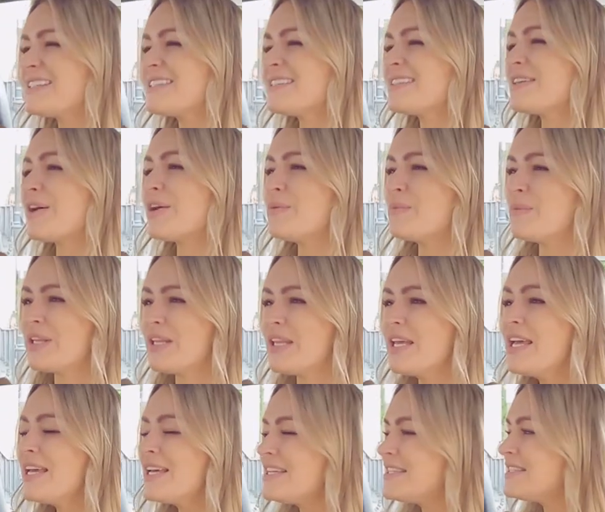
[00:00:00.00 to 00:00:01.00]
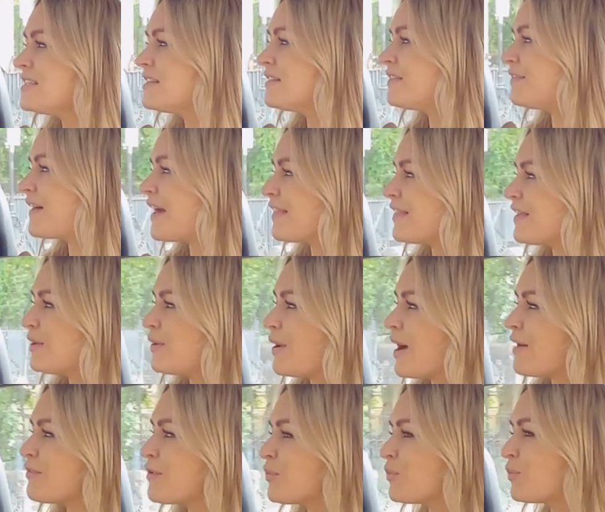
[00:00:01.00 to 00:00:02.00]
and excitement. It's the effect that
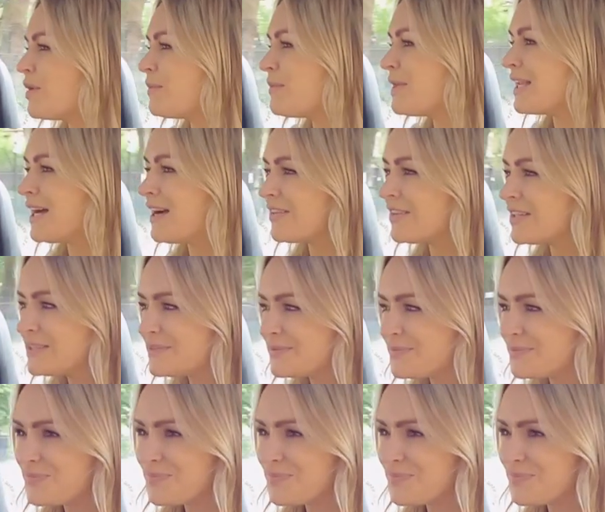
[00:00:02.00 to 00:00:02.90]
you have on women, Aaron.